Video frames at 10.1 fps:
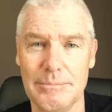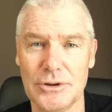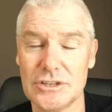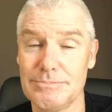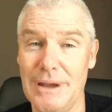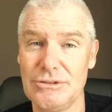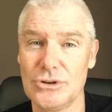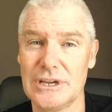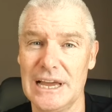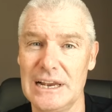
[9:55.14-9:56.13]
because
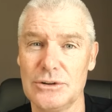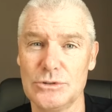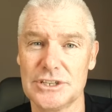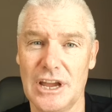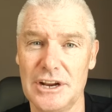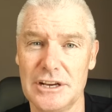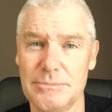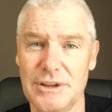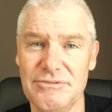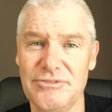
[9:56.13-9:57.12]
Matthew Carley was going to
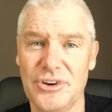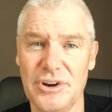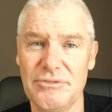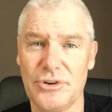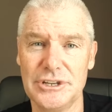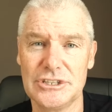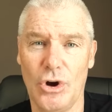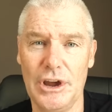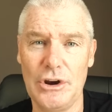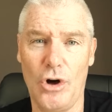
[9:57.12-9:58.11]
be very, very
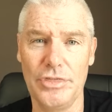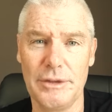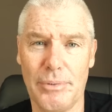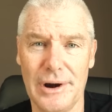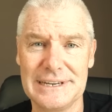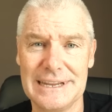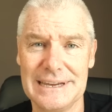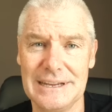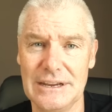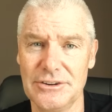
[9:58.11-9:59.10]
tight on the
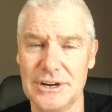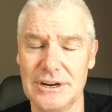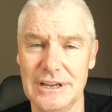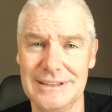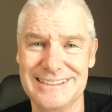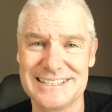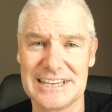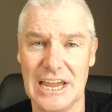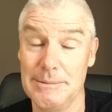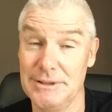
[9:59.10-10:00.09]
breakdown area in this
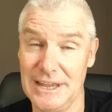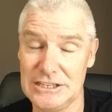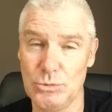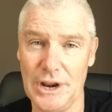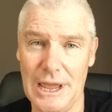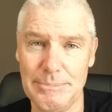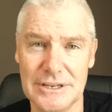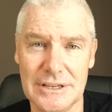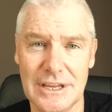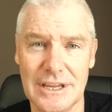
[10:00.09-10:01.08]
game, and that's what
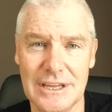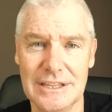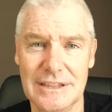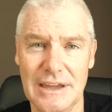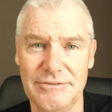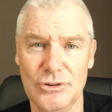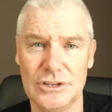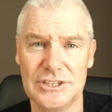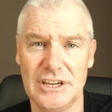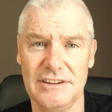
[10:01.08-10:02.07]
happened in that
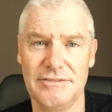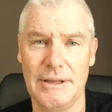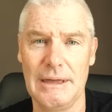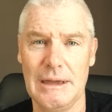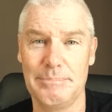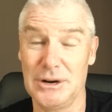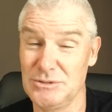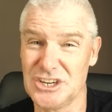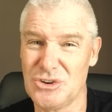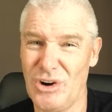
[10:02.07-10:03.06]
first half. But it
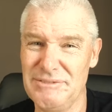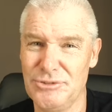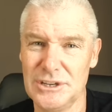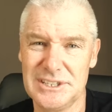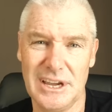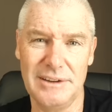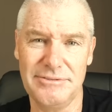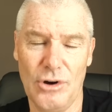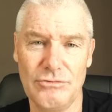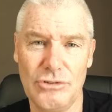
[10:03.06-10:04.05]
was a great first
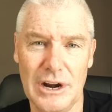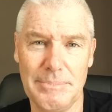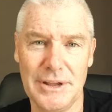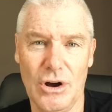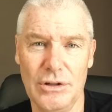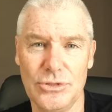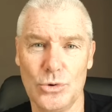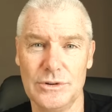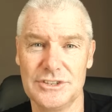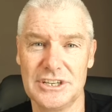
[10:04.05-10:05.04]
half of rugby. I
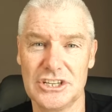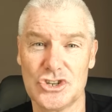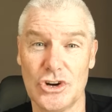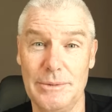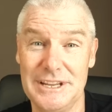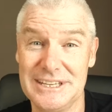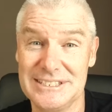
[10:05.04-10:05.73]
thought it was an extremely